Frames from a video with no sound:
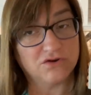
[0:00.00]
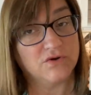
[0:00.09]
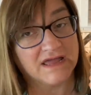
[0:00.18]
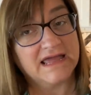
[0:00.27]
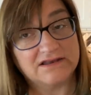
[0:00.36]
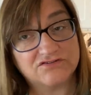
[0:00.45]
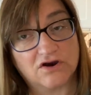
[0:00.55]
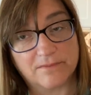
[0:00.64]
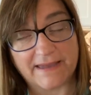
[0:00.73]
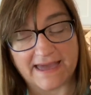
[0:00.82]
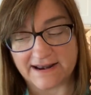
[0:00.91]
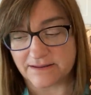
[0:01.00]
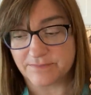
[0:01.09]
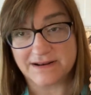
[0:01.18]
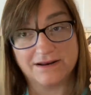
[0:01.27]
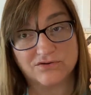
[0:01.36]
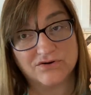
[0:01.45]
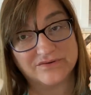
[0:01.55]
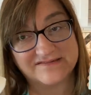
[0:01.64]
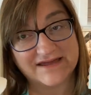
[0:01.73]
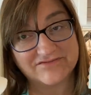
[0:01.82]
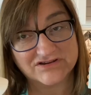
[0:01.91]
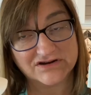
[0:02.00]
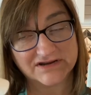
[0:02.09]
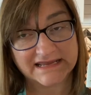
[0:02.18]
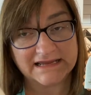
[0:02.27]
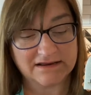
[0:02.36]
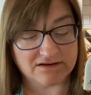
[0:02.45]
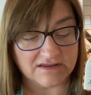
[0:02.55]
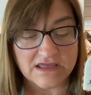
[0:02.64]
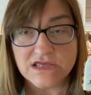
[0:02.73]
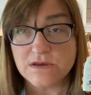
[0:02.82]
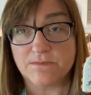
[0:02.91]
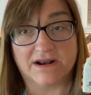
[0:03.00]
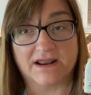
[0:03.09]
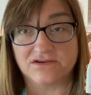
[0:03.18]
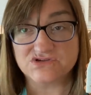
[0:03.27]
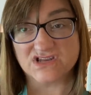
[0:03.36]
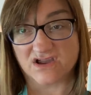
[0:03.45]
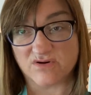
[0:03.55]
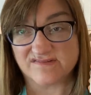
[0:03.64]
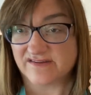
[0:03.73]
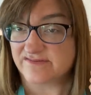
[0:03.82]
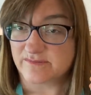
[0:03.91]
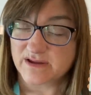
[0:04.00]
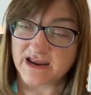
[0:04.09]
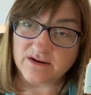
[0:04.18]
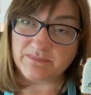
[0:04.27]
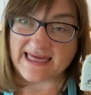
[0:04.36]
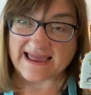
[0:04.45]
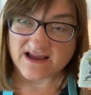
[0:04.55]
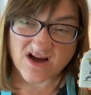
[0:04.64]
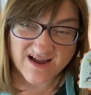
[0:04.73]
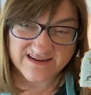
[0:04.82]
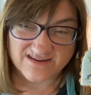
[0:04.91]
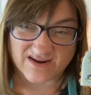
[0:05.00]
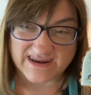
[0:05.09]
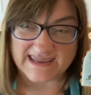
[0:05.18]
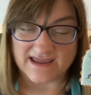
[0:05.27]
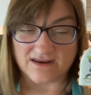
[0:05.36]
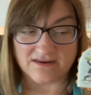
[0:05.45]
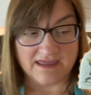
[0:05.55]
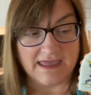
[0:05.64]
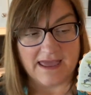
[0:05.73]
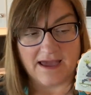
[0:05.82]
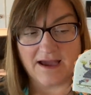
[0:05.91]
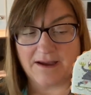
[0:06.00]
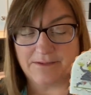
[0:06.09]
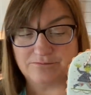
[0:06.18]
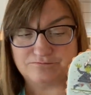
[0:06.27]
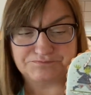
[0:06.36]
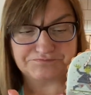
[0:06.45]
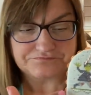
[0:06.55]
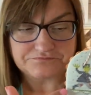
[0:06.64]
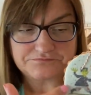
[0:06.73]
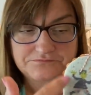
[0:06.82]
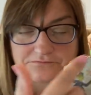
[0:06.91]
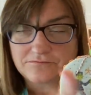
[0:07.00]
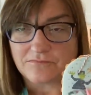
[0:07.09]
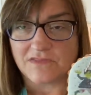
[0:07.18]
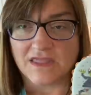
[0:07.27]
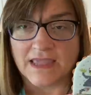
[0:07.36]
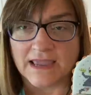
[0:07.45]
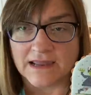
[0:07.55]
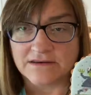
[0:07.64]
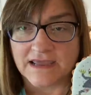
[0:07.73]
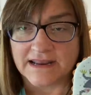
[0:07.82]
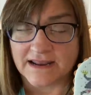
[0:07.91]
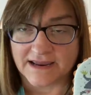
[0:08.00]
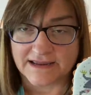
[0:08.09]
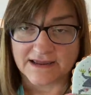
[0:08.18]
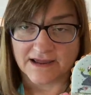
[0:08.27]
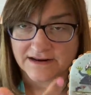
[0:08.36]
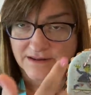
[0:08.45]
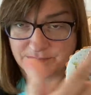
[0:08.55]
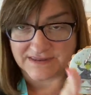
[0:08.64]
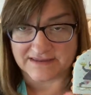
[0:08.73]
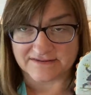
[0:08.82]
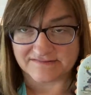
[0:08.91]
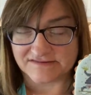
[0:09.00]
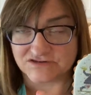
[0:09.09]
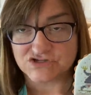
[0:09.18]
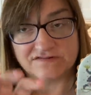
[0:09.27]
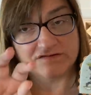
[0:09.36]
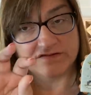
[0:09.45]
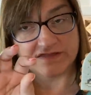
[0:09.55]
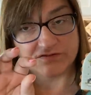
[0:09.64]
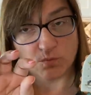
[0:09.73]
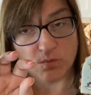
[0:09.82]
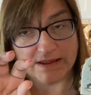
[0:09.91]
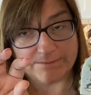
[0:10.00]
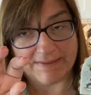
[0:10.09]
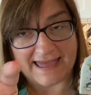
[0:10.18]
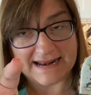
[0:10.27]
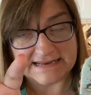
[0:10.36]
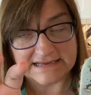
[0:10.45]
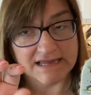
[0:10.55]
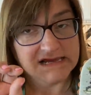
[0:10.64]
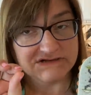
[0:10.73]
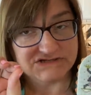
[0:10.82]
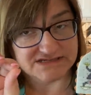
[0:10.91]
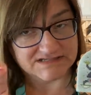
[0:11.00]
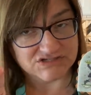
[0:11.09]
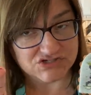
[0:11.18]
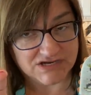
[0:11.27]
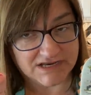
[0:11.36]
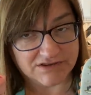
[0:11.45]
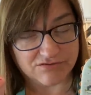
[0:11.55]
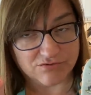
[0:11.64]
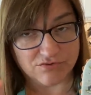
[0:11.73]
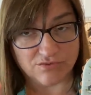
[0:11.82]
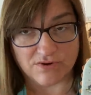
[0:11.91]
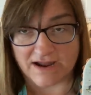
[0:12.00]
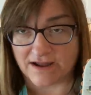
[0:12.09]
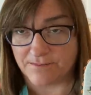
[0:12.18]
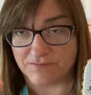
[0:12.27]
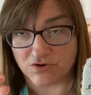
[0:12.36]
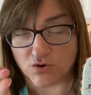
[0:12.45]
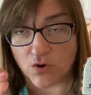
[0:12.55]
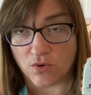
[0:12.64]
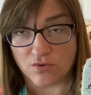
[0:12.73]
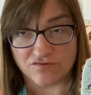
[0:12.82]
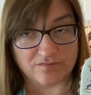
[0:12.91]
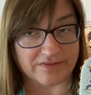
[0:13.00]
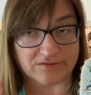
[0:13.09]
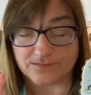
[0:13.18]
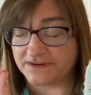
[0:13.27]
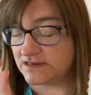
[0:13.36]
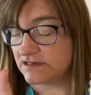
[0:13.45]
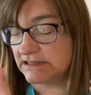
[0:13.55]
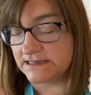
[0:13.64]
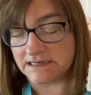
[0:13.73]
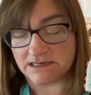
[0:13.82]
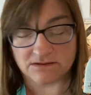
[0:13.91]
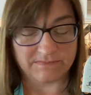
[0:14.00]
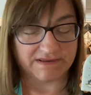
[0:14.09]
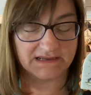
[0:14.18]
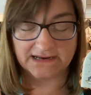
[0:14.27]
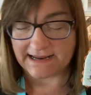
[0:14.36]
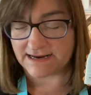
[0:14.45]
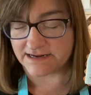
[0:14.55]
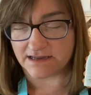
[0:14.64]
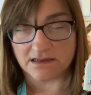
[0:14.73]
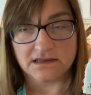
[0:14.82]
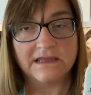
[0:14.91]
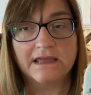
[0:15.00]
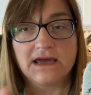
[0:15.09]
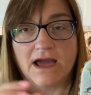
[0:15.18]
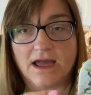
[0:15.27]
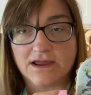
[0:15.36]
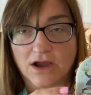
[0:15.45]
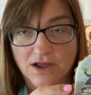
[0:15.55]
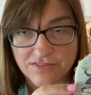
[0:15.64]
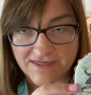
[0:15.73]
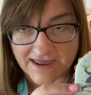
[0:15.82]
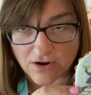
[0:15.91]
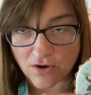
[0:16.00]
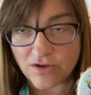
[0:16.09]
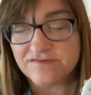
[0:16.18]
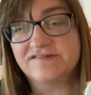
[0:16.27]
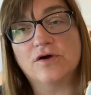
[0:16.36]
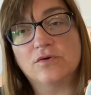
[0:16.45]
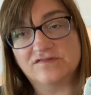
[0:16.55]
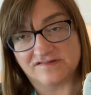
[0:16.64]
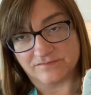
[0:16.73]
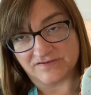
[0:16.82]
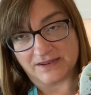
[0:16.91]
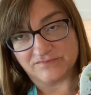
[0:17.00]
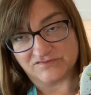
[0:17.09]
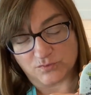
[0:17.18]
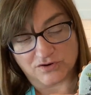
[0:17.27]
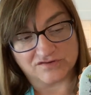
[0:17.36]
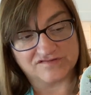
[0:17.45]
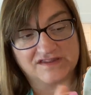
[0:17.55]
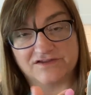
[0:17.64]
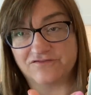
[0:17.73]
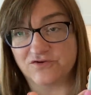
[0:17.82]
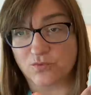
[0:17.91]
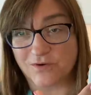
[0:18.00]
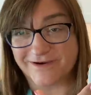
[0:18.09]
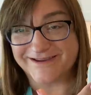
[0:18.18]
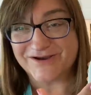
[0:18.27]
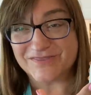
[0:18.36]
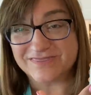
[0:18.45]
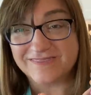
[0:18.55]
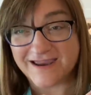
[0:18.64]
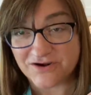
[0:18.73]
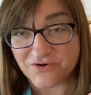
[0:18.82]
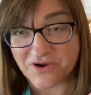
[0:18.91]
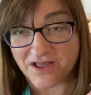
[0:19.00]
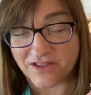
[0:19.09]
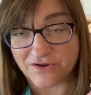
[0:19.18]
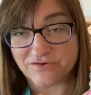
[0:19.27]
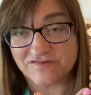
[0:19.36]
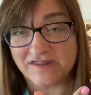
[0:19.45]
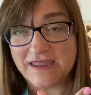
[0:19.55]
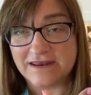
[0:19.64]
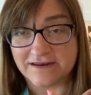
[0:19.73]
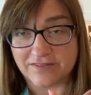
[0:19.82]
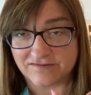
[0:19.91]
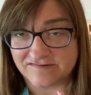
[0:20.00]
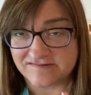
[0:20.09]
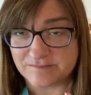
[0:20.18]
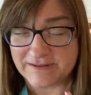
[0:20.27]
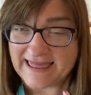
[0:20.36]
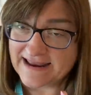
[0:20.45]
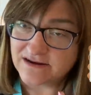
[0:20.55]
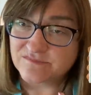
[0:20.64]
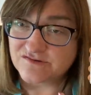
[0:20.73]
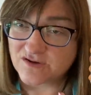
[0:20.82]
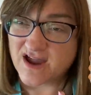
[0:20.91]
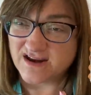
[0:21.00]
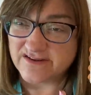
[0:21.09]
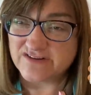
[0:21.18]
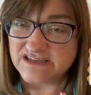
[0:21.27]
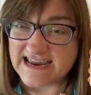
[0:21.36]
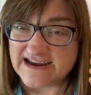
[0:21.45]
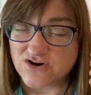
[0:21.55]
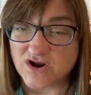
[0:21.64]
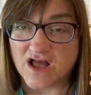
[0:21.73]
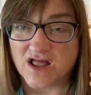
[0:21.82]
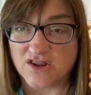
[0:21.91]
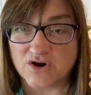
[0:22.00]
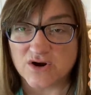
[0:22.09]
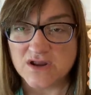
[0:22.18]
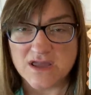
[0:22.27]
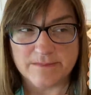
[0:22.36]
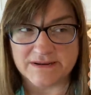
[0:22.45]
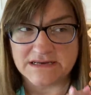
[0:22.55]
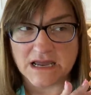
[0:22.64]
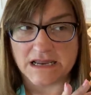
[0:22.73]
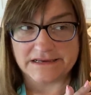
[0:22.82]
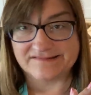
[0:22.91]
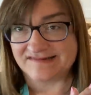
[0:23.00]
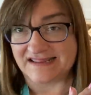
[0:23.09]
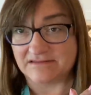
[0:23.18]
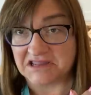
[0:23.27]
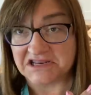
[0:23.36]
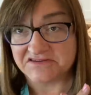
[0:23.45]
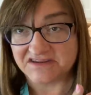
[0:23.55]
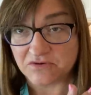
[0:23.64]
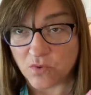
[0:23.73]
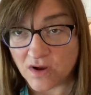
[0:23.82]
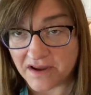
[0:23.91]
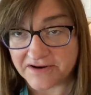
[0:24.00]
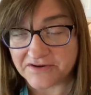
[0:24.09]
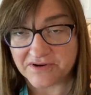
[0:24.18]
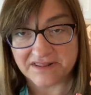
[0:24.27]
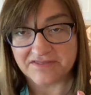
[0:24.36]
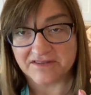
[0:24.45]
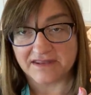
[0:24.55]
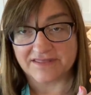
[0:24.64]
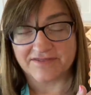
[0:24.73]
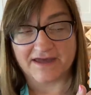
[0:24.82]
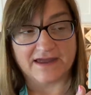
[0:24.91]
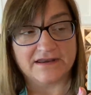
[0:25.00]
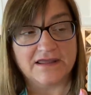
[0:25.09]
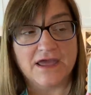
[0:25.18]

You can get dark batting, but I don't always have it on hand, but I usually always have some kind of black cotton on hand. Um, and, and I cut a piece just so that the white batting doesn't shine through um, your holes, whether it be it linen, be it Aida. That also sometimes works if you're working on lighter colors. Now this is a platinum, so kind of a lighter color, but not say antique white or anything like that.